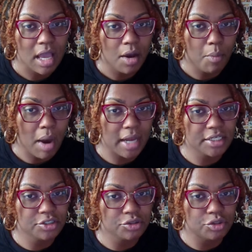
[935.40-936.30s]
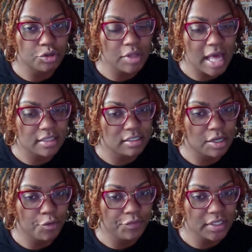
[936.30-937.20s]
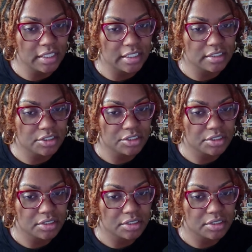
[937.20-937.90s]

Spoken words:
Why did you do that to your village?